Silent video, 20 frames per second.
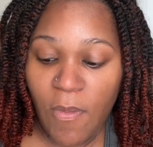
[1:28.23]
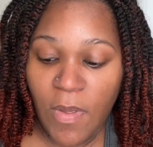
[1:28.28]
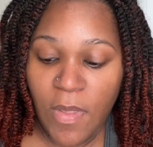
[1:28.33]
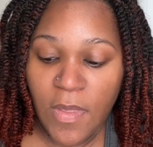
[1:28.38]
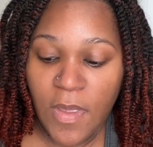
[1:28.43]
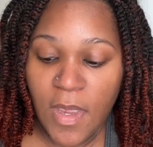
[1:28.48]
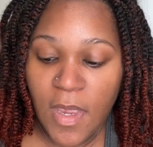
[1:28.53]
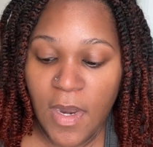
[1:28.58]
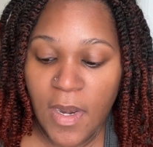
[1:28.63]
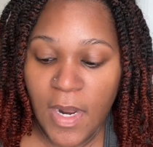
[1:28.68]
and
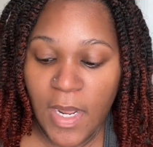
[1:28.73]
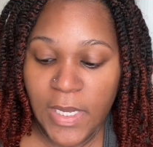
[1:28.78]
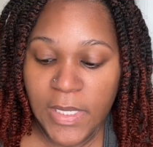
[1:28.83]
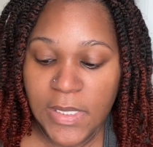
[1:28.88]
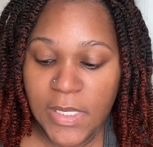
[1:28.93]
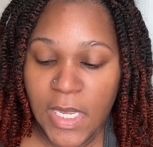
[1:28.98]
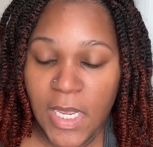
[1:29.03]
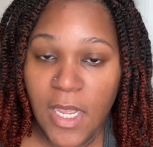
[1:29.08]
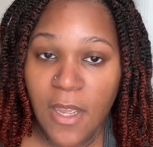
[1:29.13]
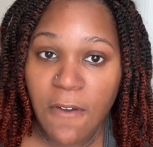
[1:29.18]
then
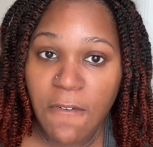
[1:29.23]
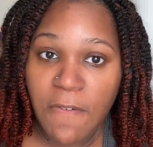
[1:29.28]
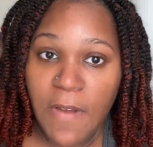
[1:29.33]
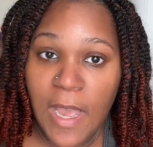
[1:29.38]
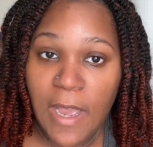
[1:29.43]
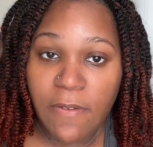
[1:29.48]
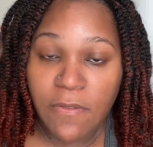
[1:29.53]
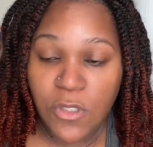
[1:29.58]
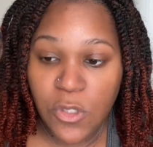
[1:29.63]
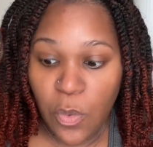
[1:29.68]
Isaiah
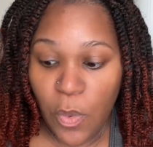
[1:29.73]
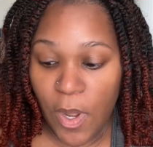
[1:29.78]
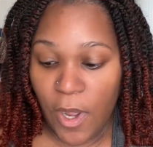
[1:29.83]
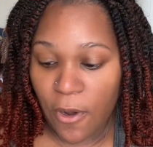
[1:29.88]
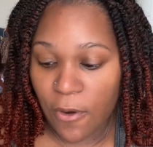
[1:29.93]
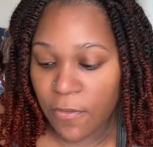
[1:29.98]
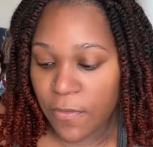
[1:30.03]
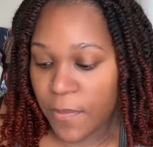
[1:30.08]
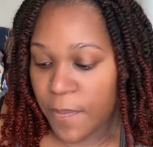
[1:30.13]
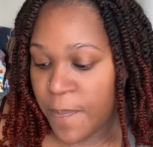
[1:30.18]

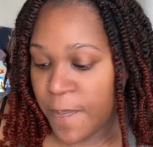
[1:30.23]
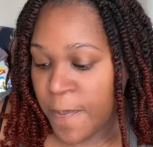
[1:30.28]
5:12.